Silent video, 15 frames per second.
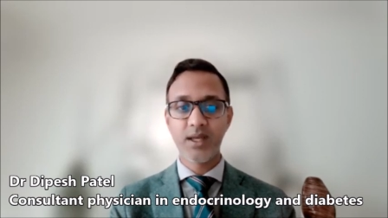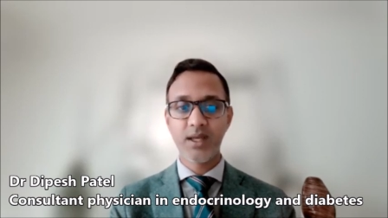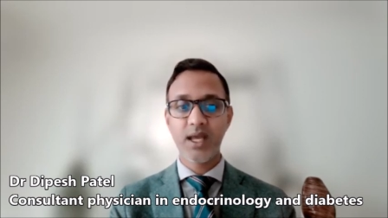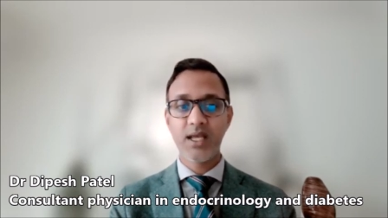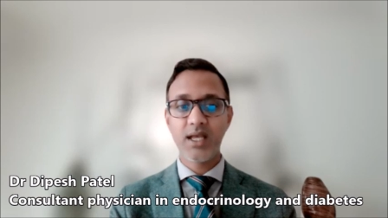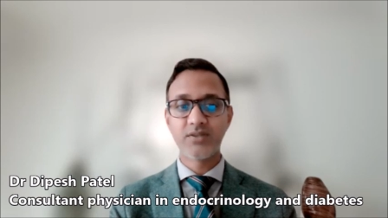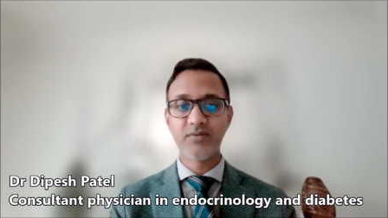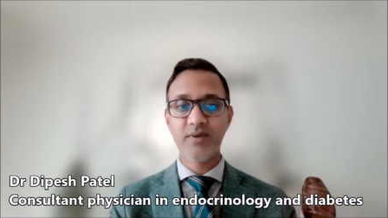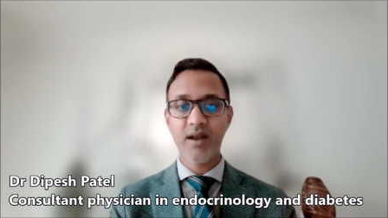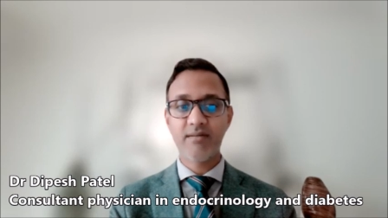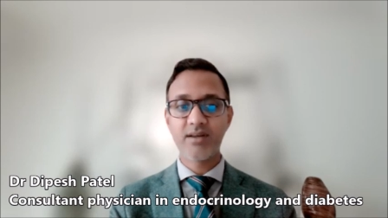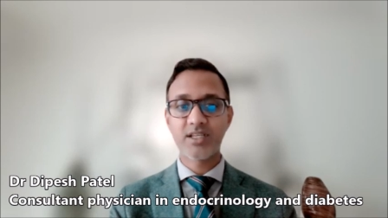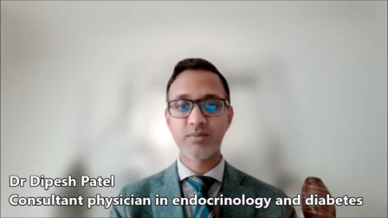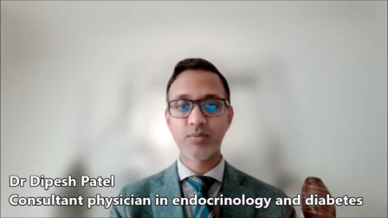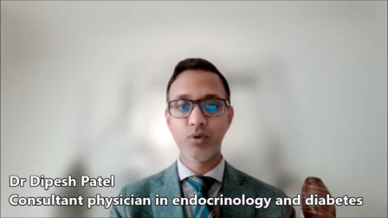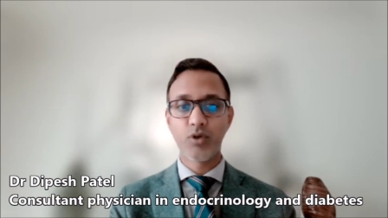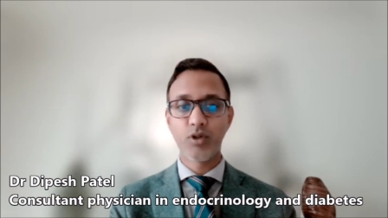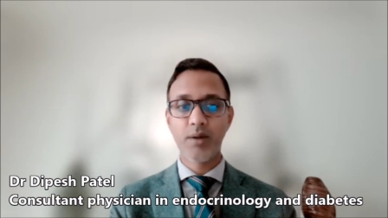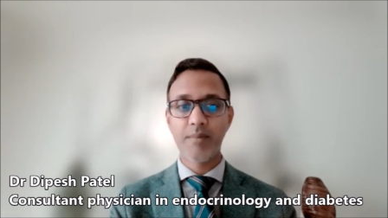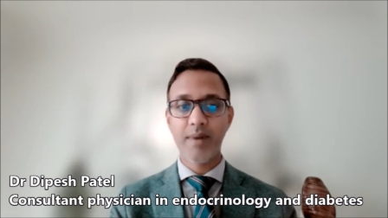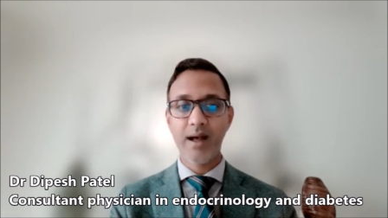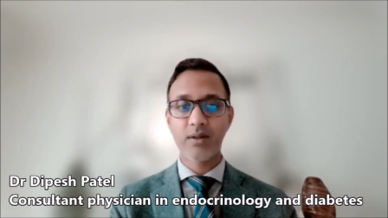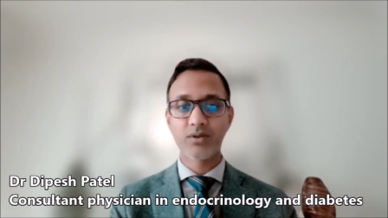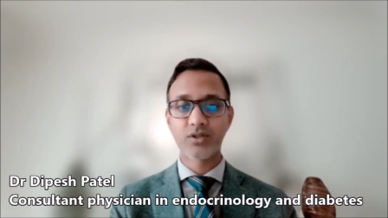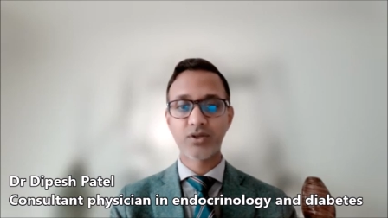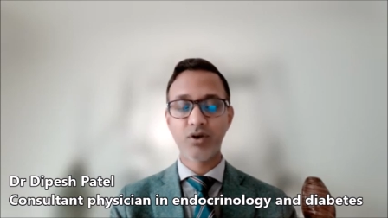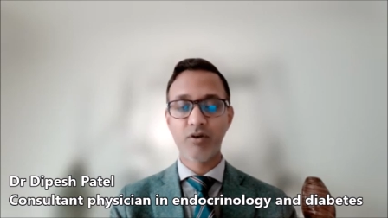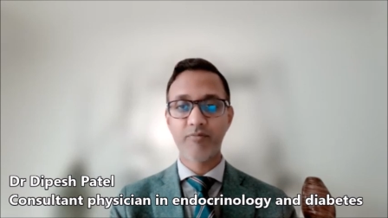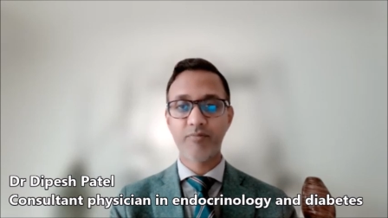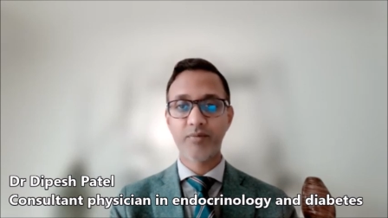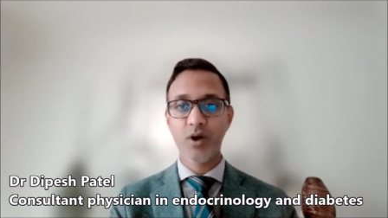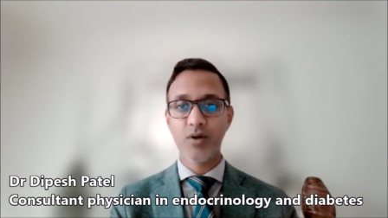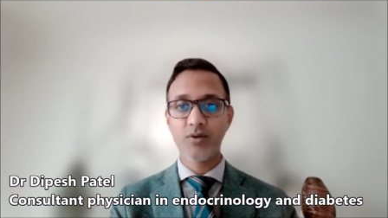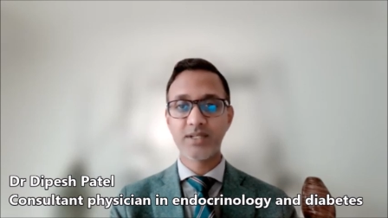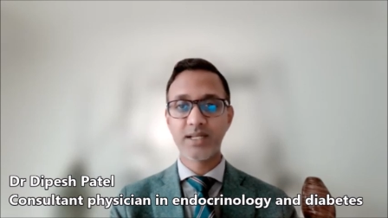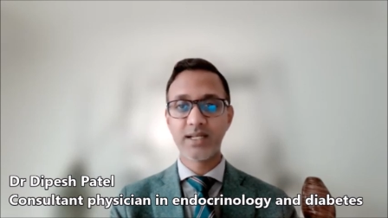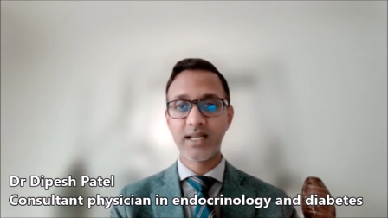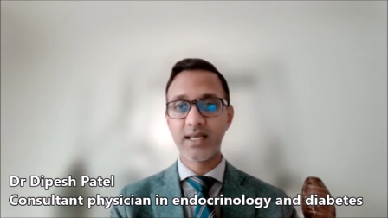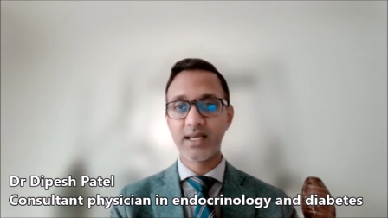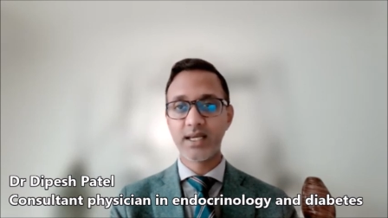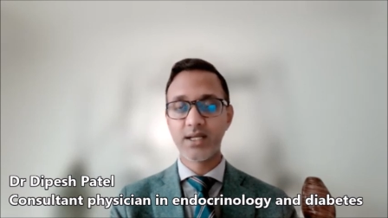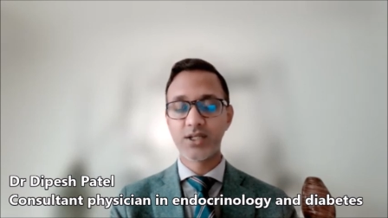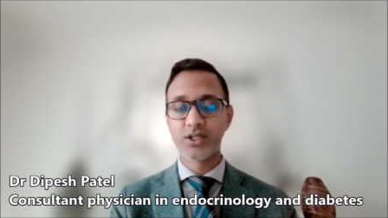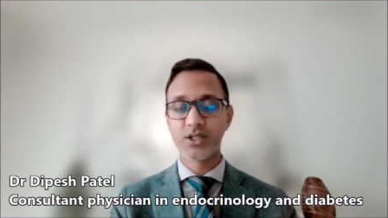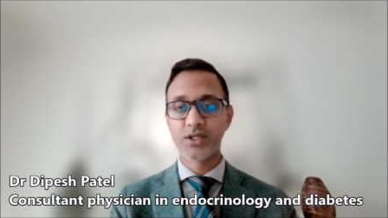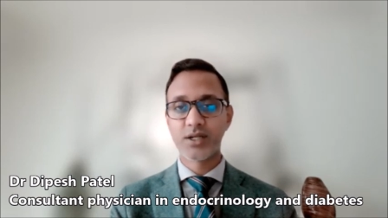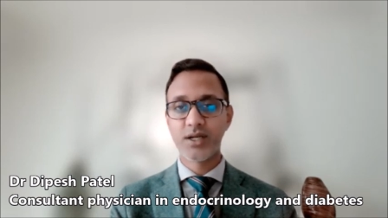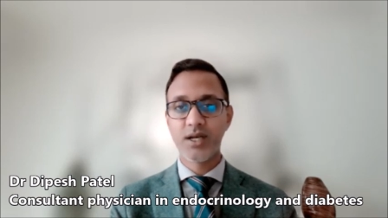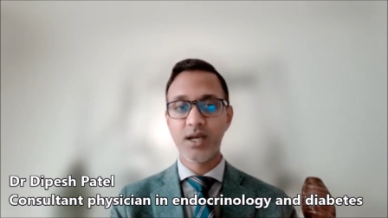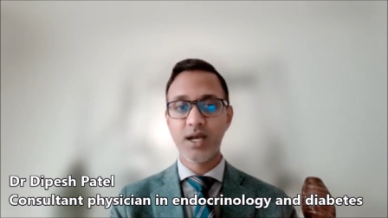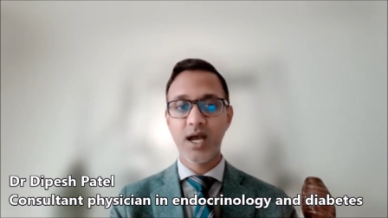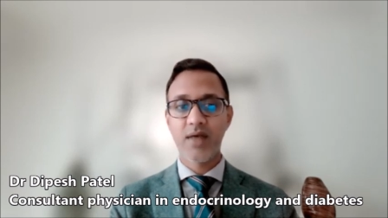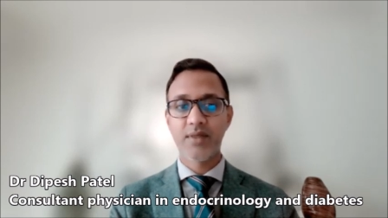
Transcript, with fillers: is very small amounts of protein leakage uh,